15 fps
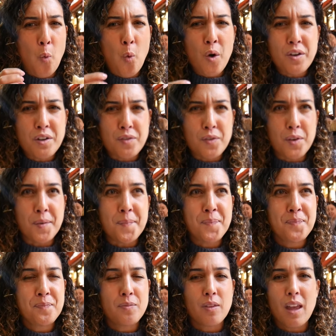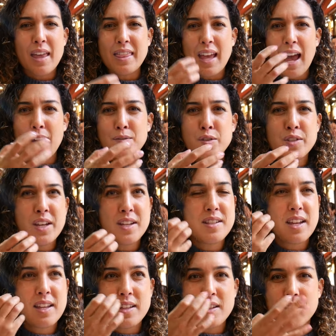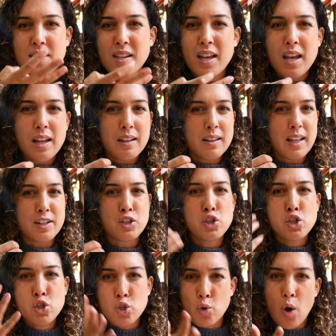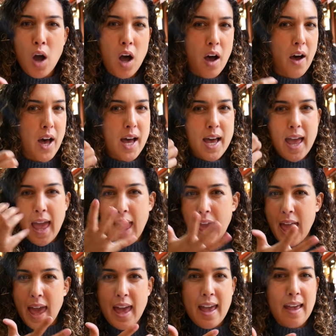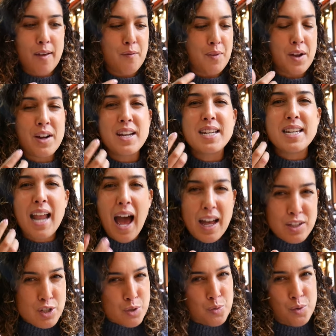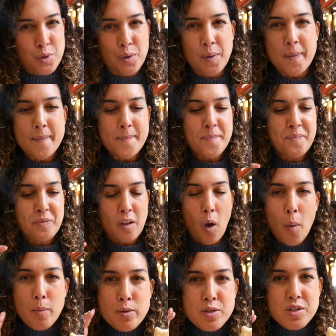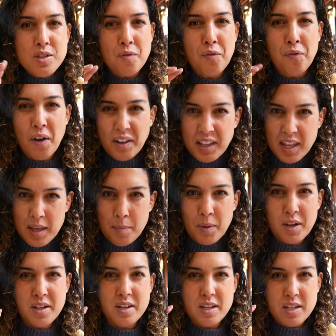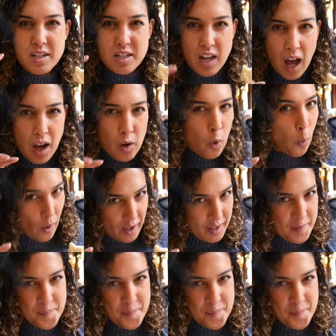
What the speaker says: Wonderful. And the aftertaste, like this, like straw, hay, very natural, almost funky, but not quite.